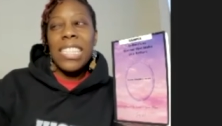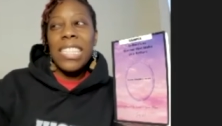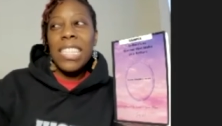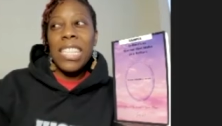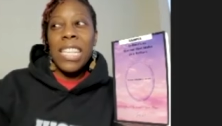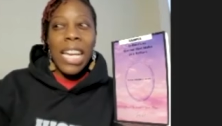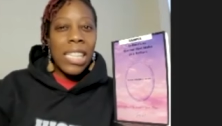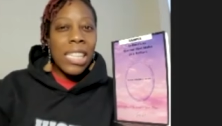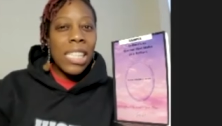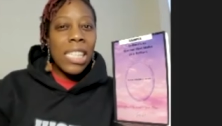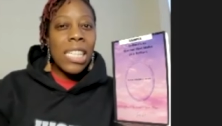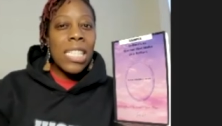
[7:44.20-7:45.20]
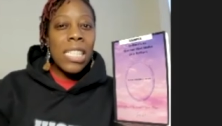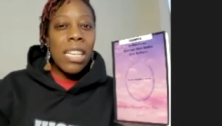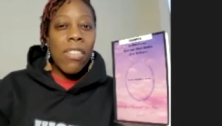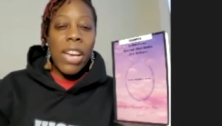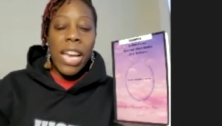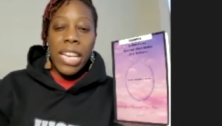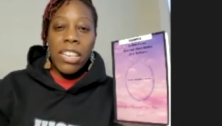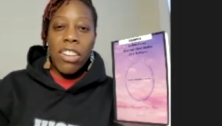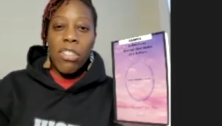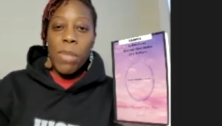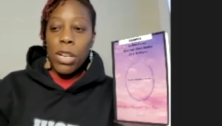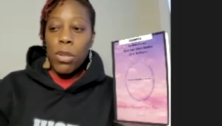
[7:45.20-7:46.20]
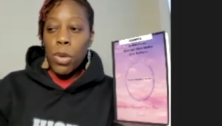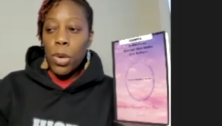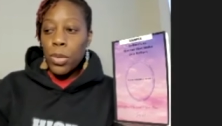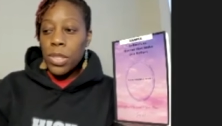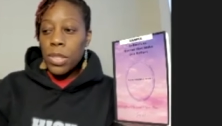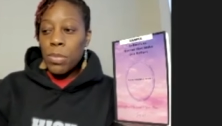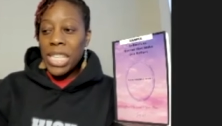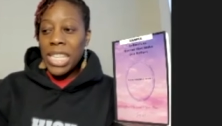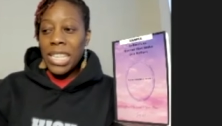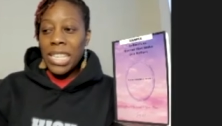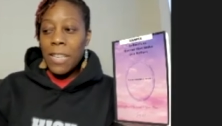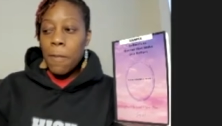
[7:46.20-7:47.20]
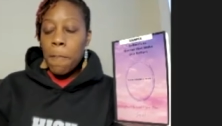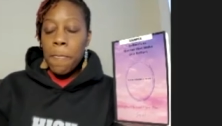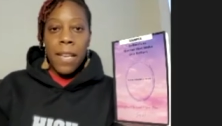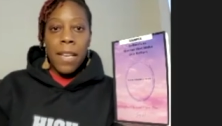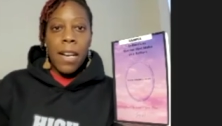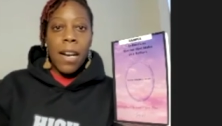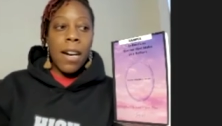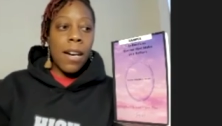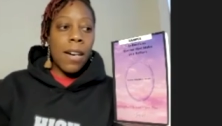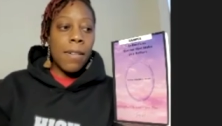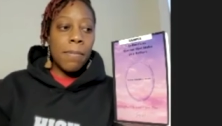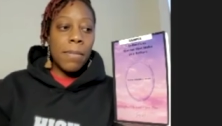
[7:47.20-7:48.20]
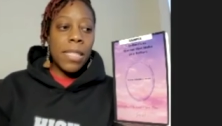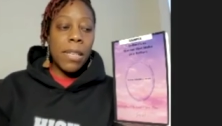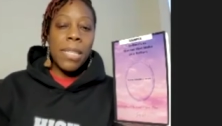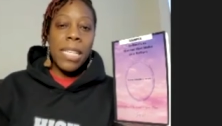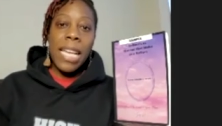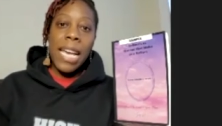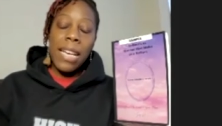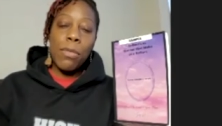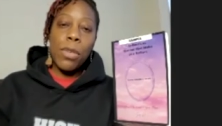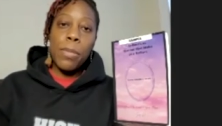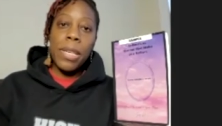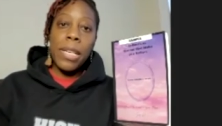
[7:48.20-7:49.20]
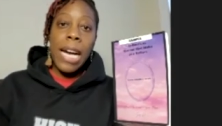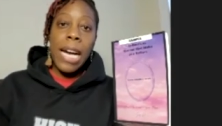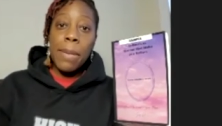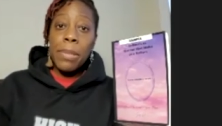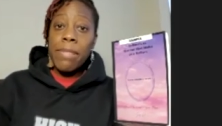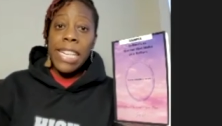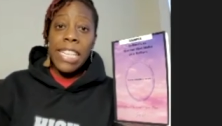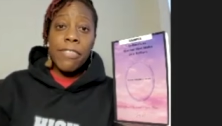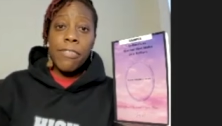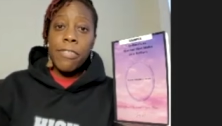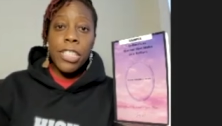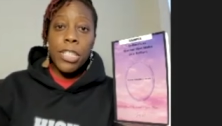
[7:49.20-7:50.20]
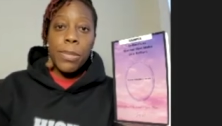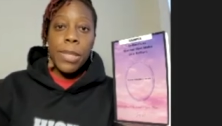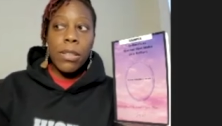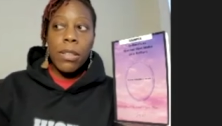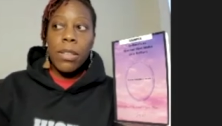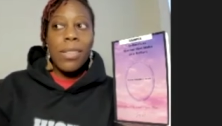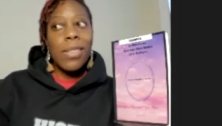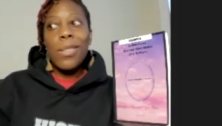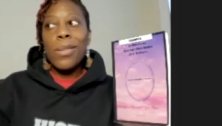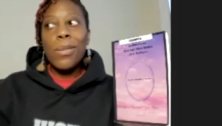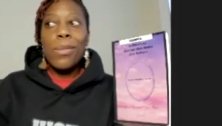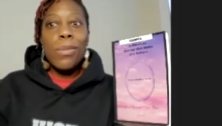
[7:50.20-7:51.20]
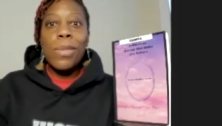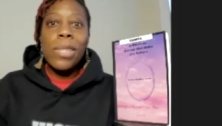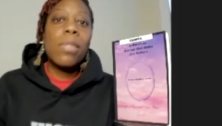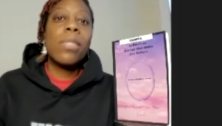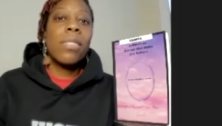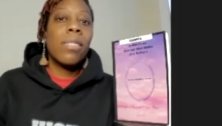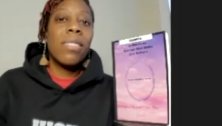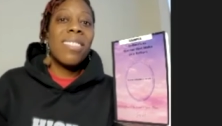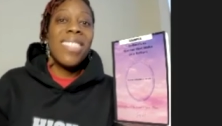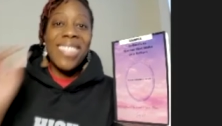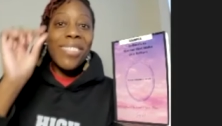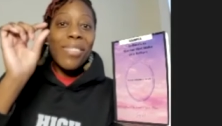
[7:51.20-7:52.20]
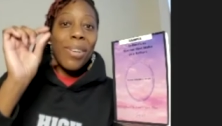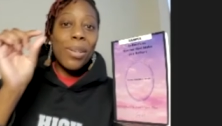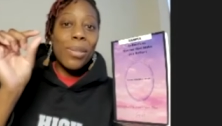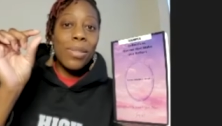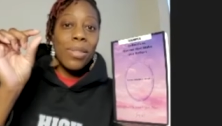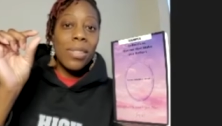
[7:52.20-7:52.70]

the likeliness of any of my quotes being um, something that would be a copyright infringement was zero.